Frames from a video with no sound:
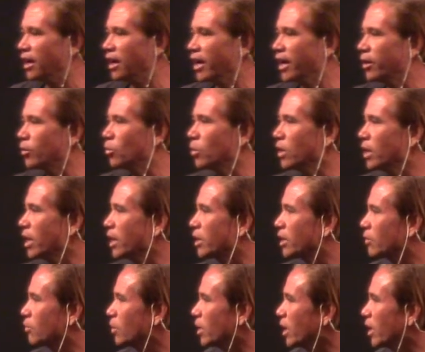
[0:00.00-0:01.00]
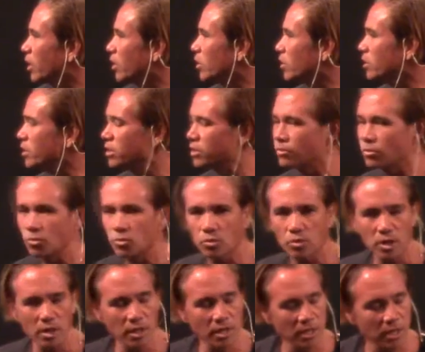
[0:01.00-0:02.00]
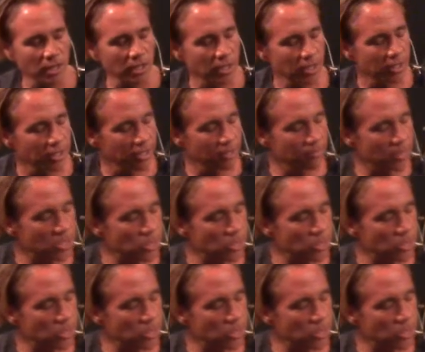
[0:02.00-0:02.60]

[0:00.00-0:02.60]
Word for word: And what I what I heard in my